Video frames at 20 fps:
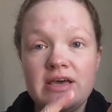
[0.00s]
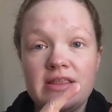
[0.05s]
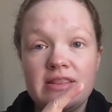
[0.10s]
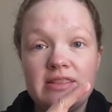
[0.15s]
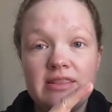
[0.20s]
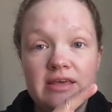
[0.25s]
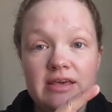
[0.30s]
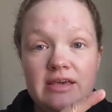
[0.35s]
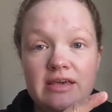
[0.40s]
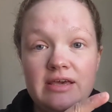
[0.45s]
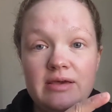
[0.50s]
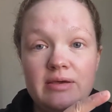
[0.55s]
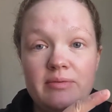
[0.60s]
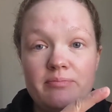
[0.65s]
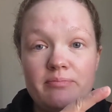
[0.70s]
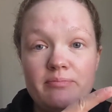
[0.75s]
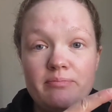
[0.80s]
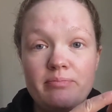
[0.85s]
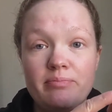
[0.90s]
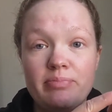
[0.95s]
the
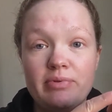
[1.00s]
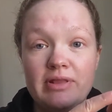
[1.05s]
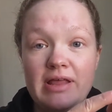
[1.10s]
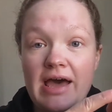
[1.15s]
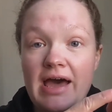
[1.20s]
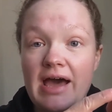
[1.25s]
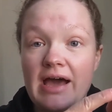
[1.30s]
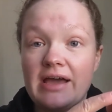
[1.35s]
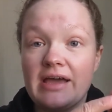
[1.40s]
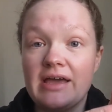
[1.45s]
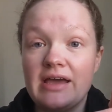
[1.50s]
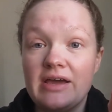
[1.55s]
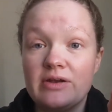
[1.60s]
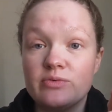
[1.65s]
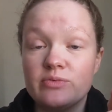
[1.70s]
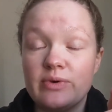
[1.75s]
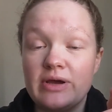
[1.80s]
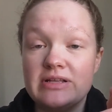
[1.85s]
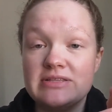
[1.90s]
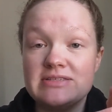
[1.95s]
black
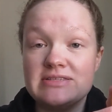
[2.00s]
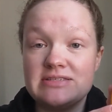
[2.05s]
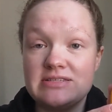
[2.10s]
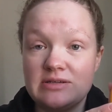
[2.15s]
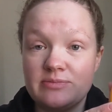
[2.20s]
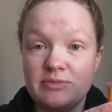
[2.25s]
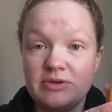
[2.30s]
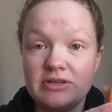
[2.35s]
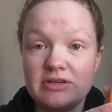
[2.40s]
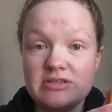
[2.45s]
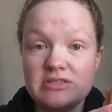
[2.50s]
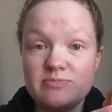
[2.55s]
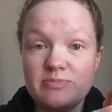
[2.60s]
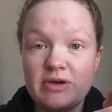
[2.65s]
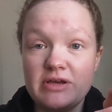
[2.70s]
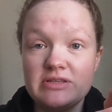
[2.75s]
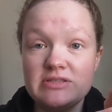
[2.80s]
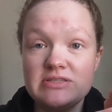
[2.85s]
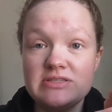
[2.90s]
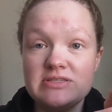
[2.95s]
and red stimulus
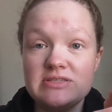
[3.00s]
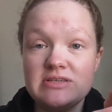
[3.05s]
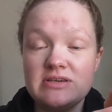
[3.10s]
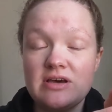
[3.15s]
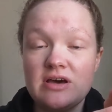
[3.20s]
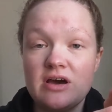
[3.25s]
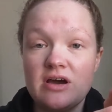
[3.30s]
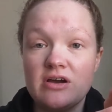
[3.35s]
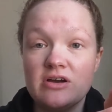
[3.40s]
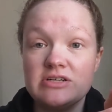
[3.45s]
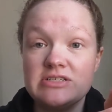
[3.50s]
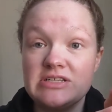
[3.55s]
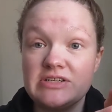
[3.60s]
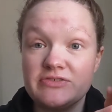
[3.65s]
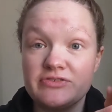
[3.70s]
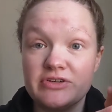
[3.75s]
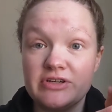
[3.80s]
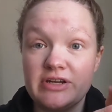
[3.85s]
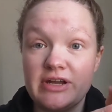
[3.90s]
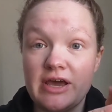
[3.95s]
buttons are
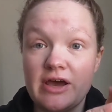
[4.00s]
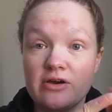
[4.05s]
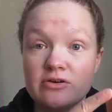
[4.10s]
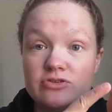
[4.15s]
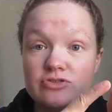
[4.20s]
different now.